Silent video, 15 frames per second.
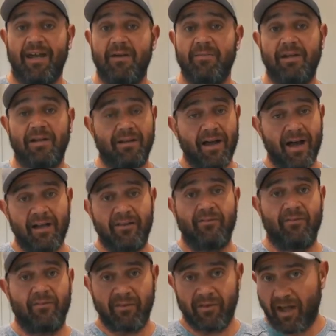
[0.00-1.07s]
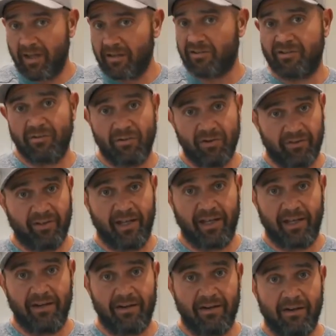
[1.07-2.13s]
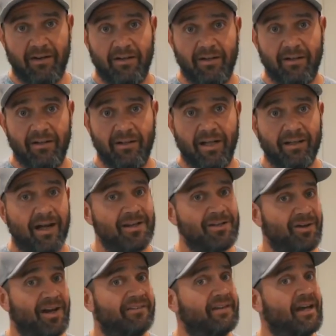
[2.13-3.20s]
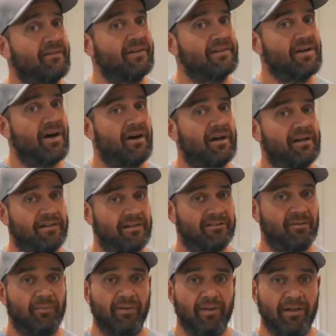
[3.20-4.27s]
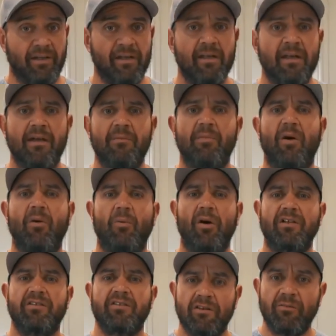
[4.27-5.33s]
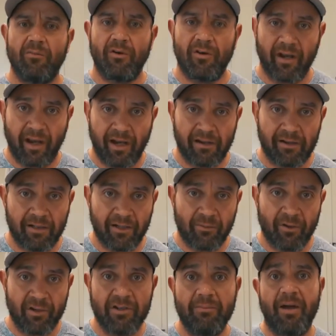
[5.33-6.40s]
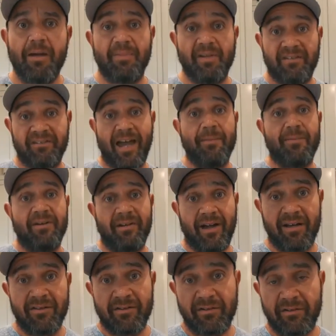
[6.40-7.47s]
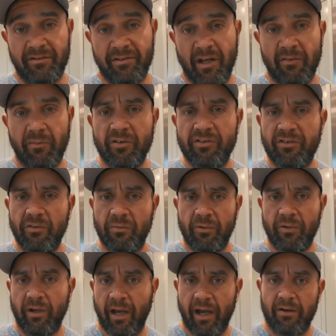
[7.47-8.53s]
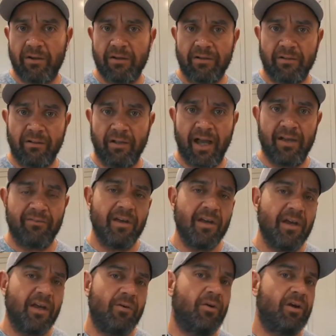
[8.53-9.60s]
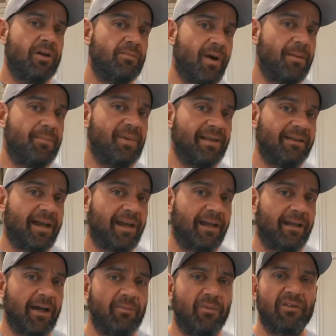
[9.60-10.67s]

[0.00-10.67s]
I mean, a lot of the stories I hear, a lot of you guys have a ton of discipline, but what's the one area where you might be sabotaging yourself? What's the one area in your life where you might be letting up?